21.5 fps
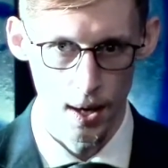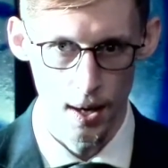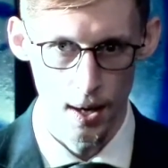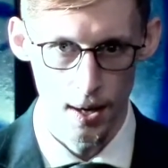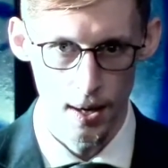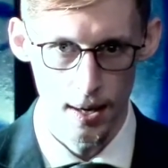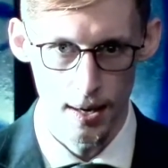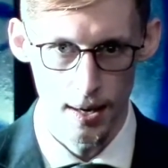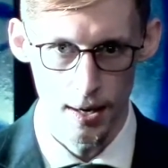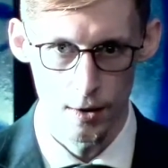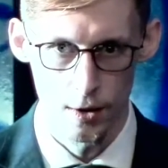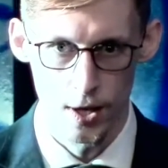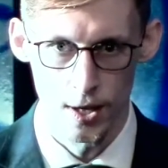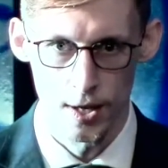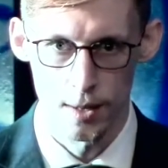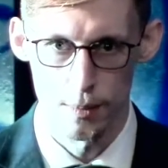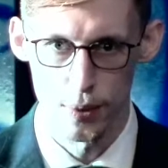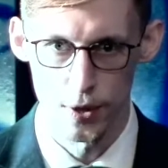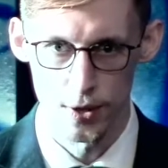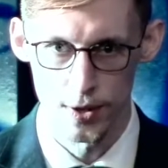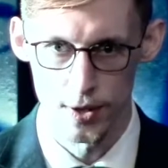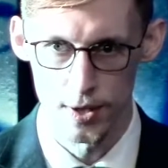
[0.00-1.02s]
How can I
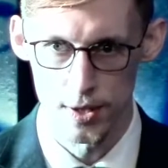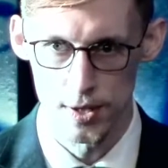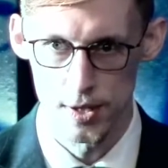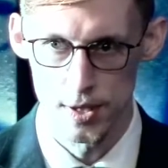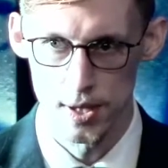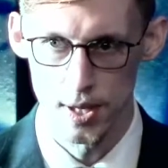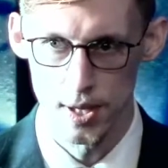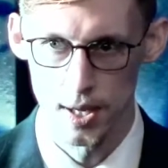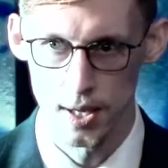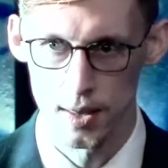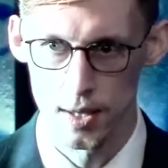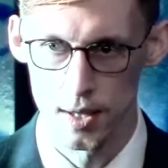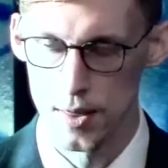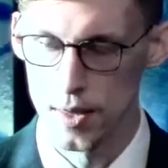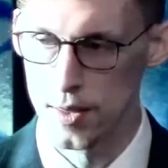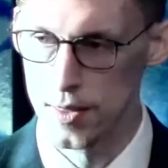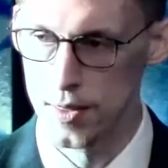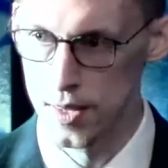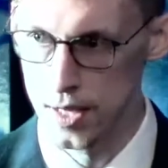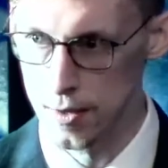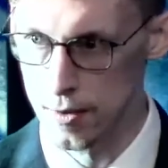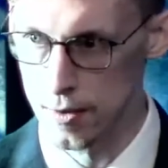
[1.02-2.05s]
put this? The
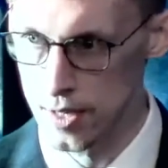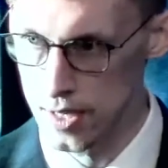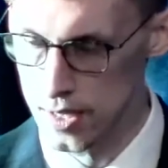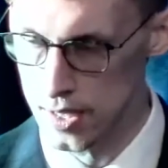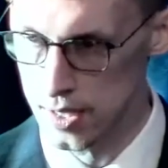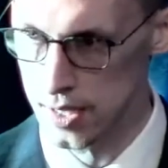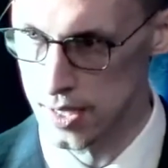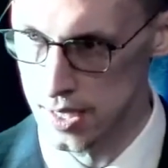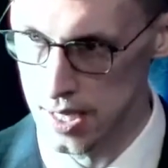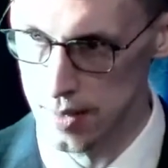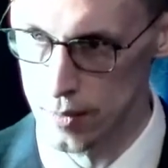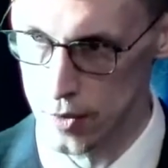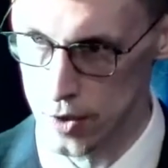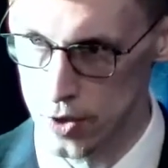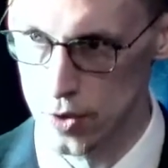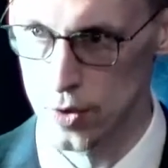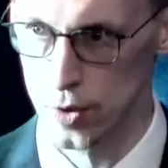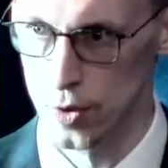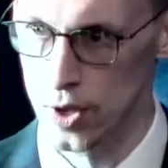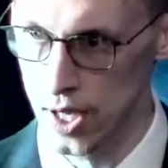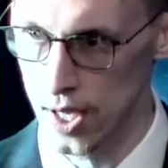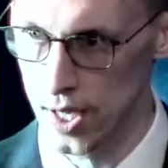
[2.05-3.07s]
theories seemed
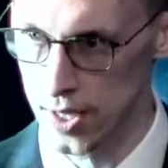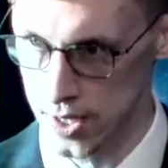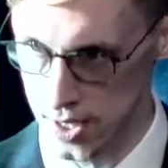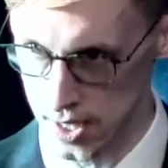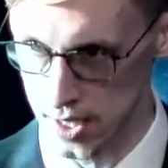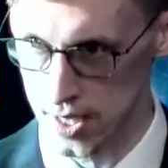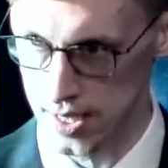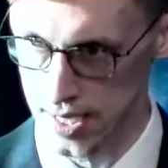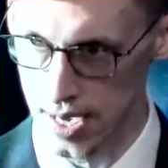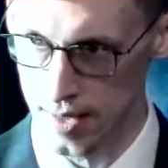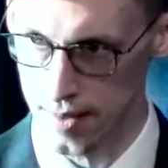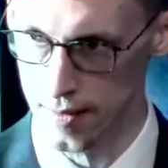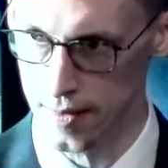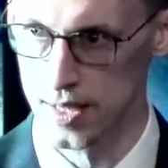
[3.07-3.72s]
to cluster together.